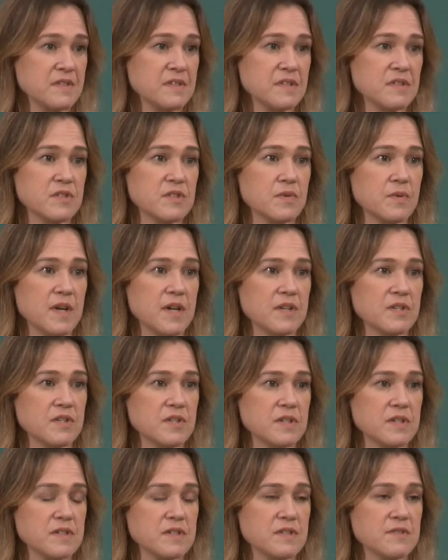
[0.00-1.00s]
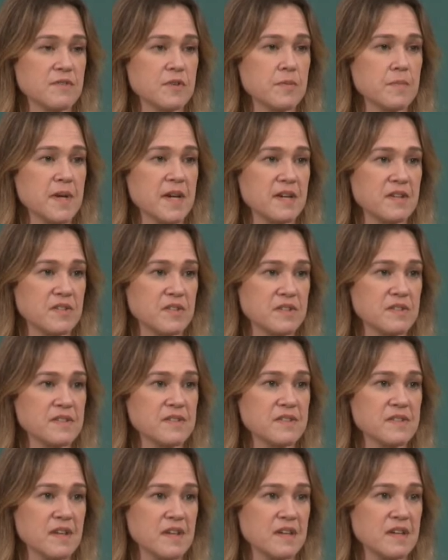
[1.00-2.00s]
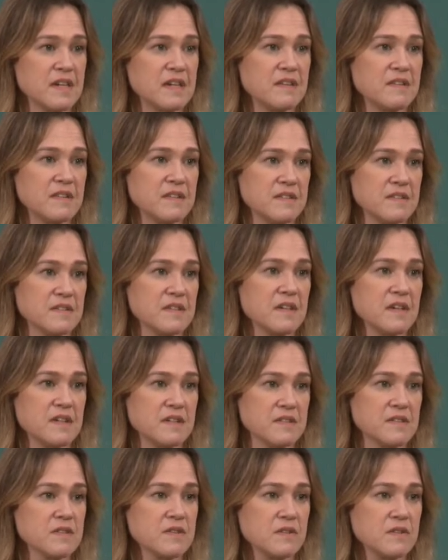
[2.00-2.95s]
situations for patients that need these things.